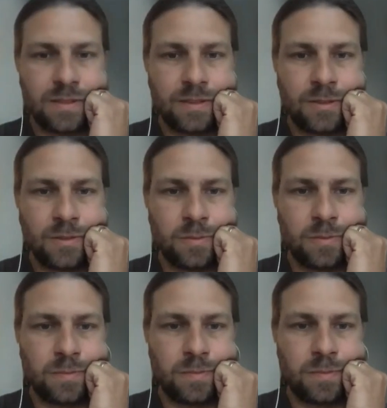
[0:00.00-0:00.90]
So
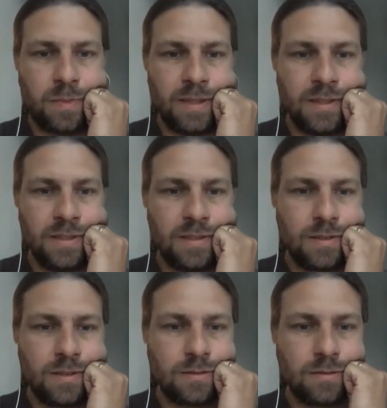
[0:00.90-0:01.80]
please,
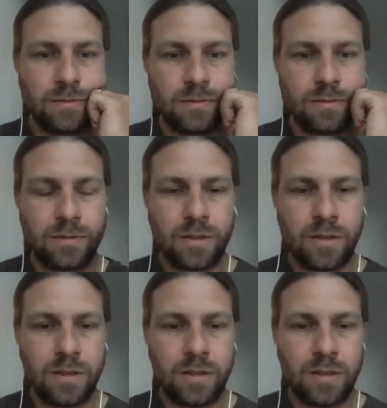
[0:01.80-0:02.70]

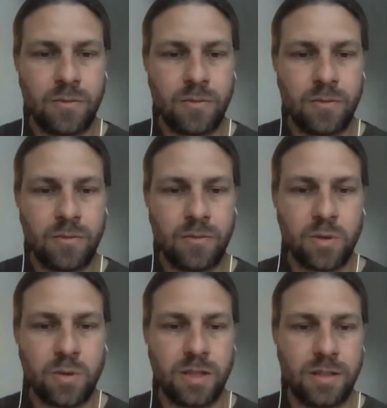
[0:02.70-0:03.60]
anyone who hasn't
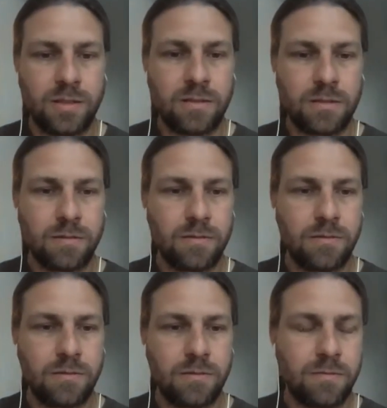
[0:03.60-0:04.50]
spoken yet,
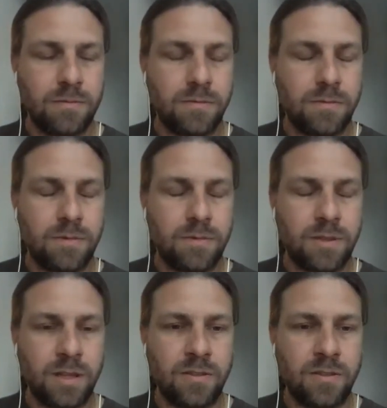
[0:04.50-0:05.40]

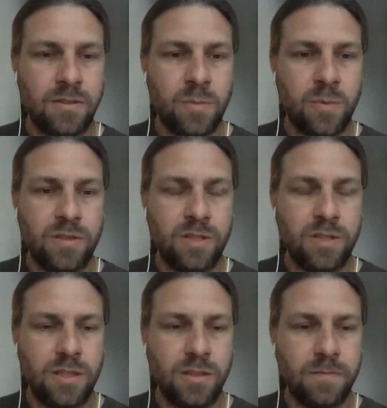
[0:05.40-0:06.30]
take the opportunity.